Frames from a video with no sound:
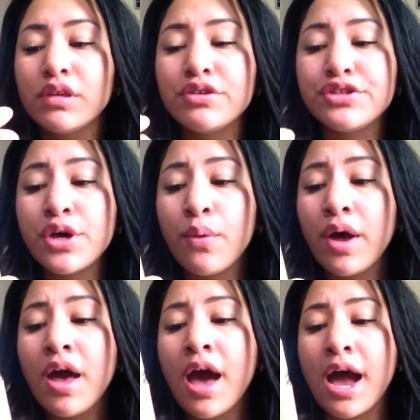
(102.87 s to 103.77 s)
So
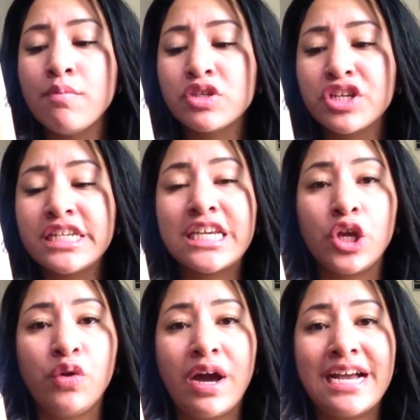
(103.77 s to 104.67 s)
I'm just going to tell
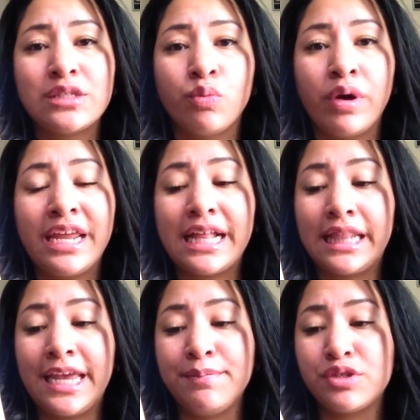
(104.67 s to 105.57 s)
you guys what it
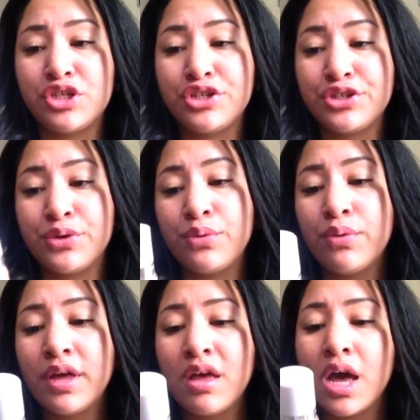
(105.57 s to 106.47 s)
claims to
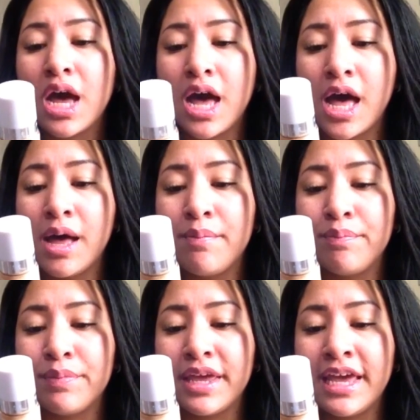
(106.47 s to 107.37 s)
do.
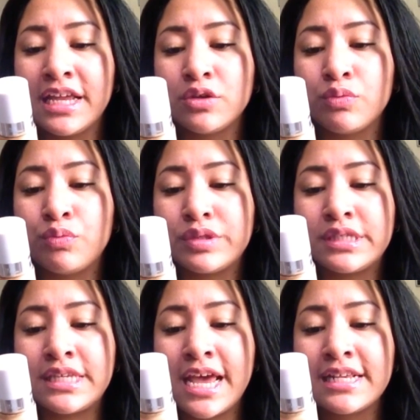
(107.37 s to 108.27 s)
It
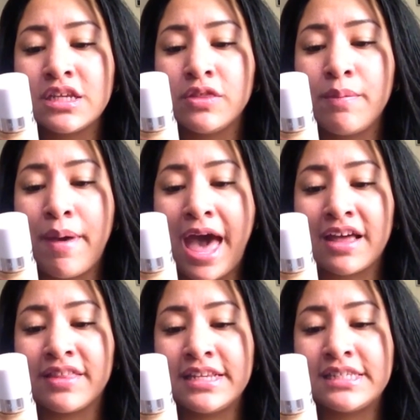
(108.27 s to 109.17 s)
says on the
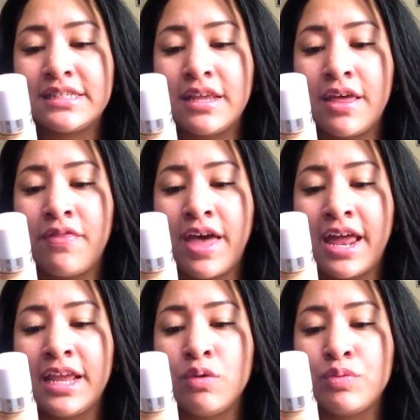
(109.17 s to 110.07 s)
back
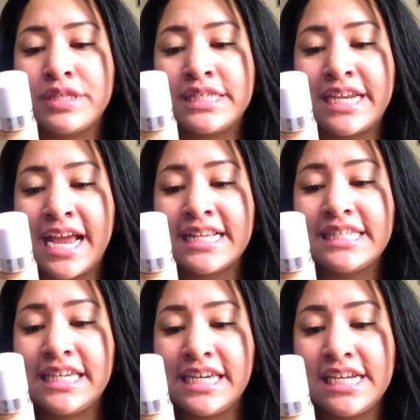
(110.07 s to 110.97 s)
that it withstands
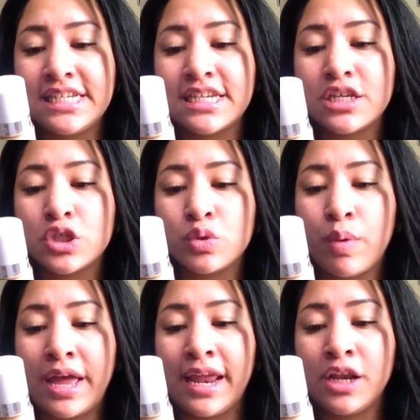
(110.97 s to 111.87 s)
heat,
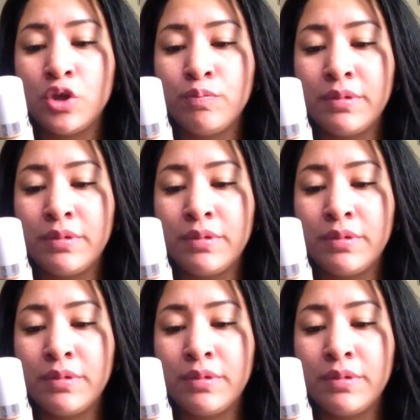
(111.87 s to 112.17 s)
sweat, and